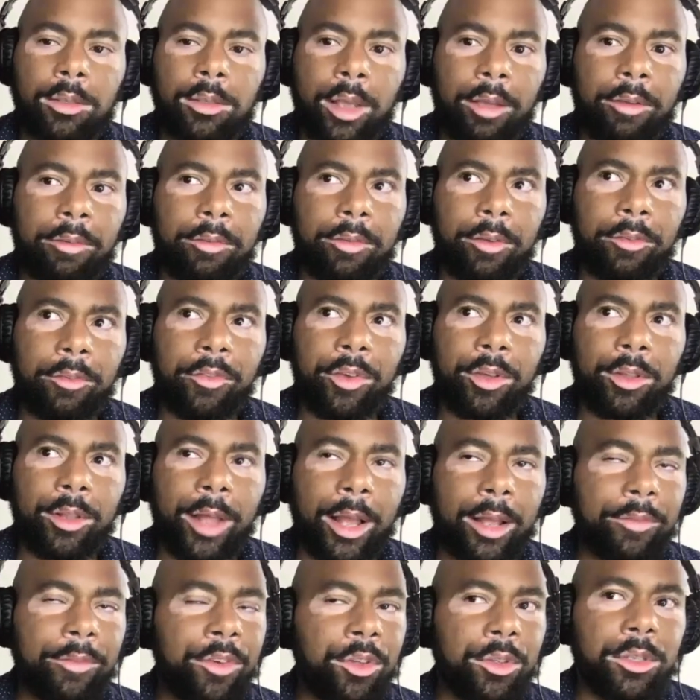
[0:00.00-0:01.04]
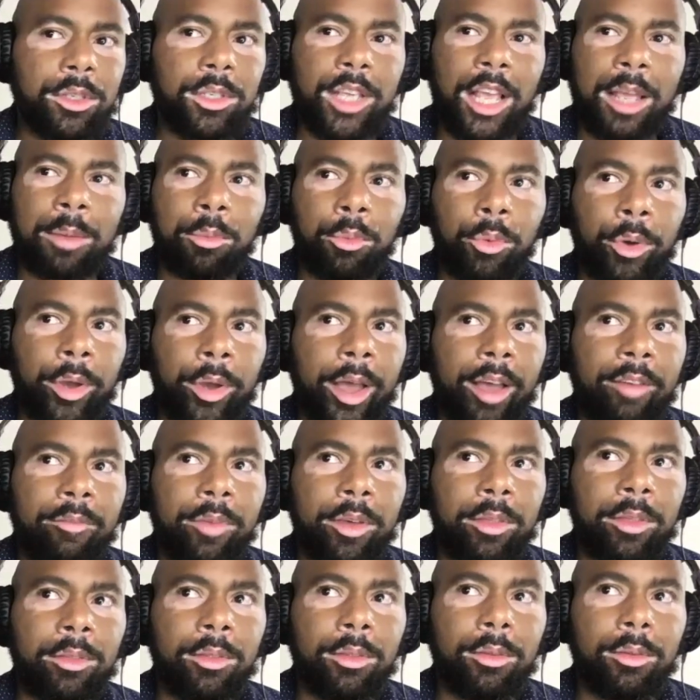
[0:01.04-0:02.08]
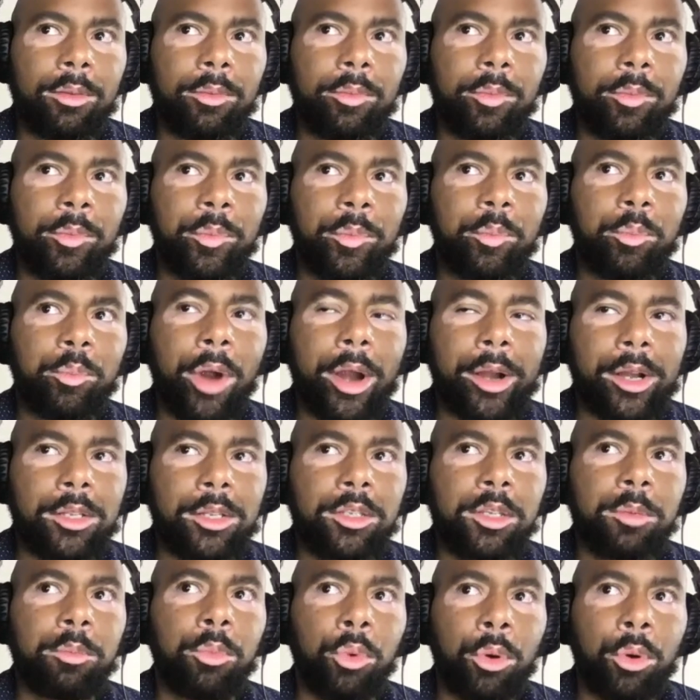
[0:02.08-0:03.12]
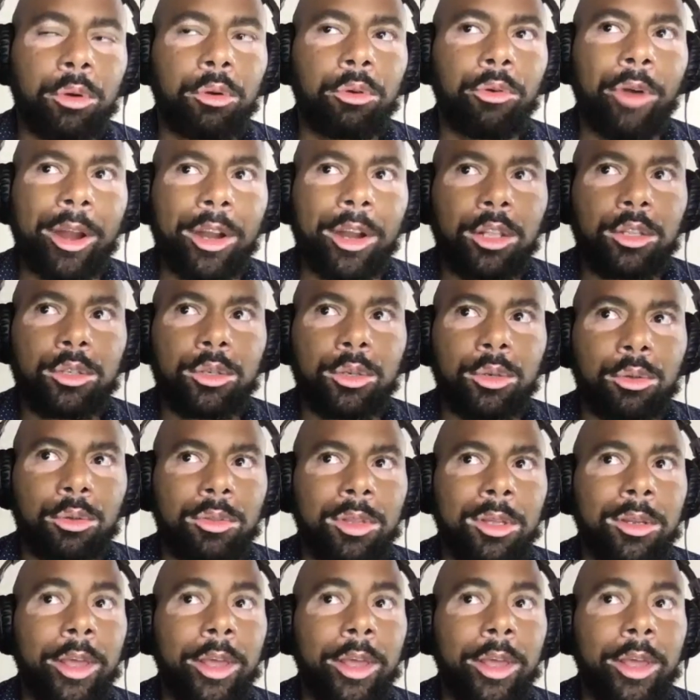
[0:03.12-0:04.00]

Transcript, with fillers: I feel the same way. I've been practicing more gratitude than